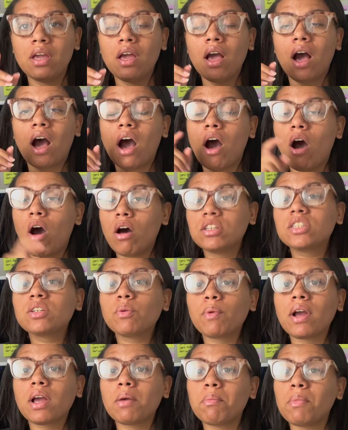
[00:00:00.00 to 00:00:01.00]
I also
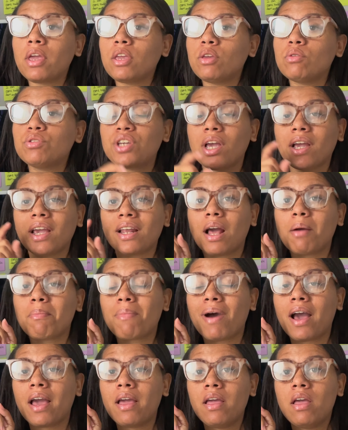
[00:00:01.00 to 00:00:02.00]
recommend you checking out
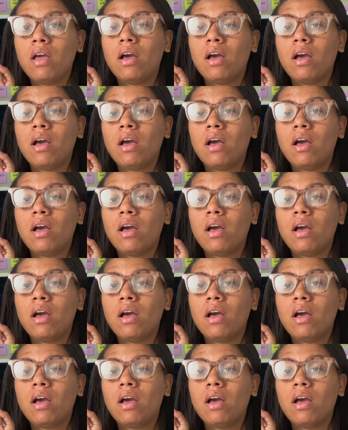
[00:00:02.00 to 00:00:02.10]
my